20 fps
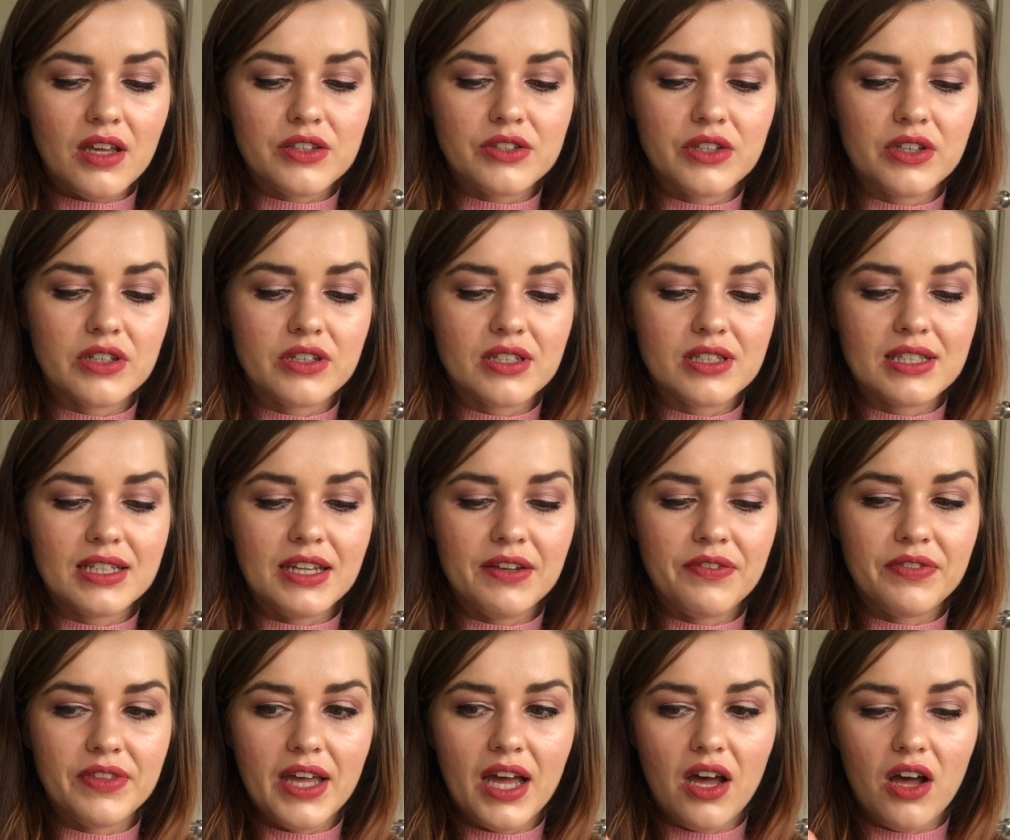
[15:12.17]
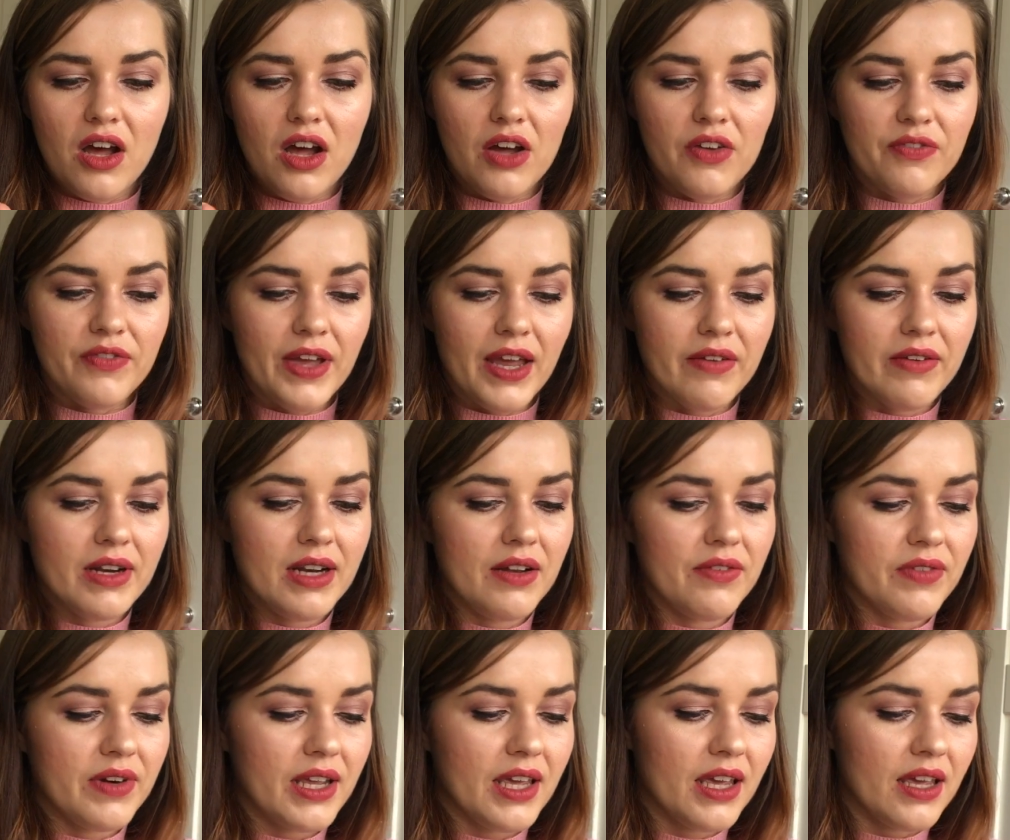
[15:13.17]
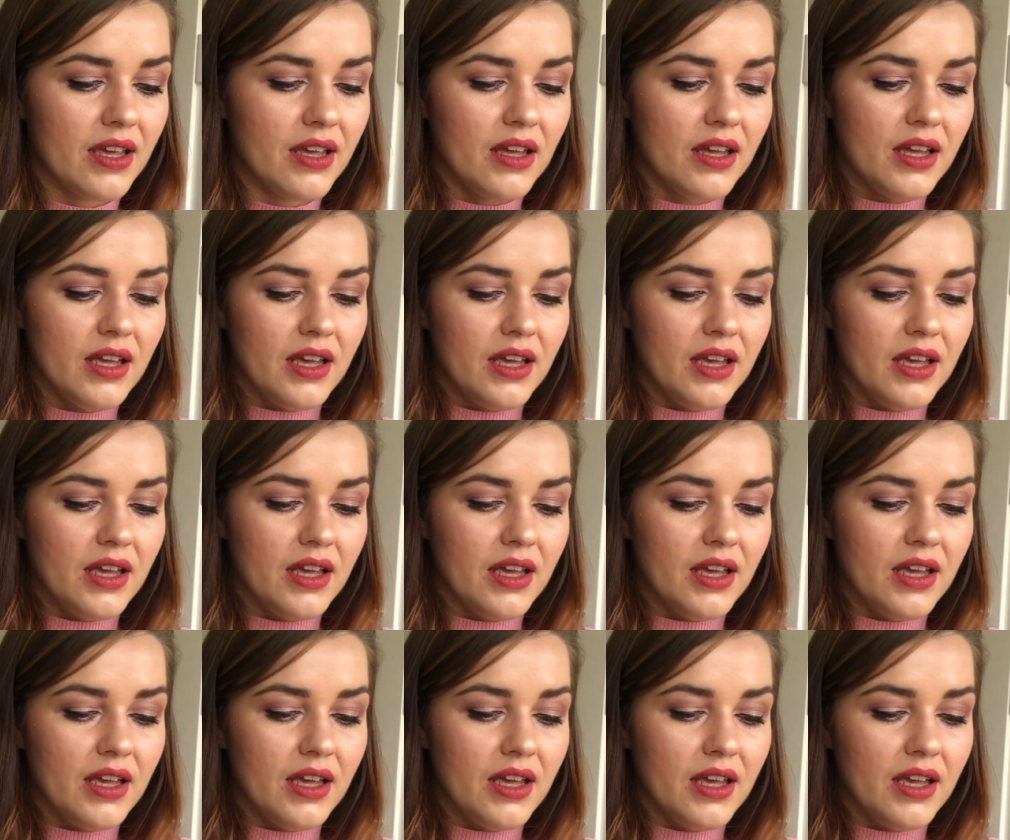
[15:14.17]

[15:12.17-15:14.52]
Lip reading: So you can just lift that off, very lovely.